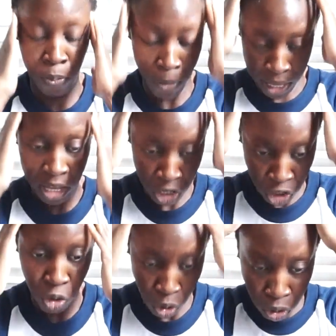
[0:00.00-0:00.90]
making
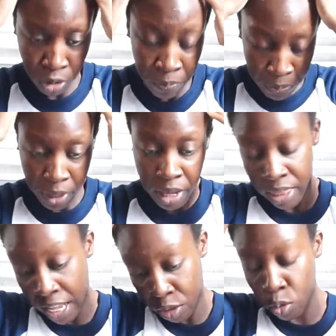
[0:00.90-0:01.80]
sure
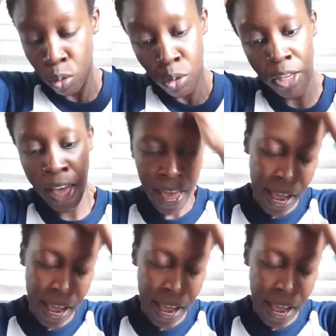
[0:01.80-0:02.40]
that's all there.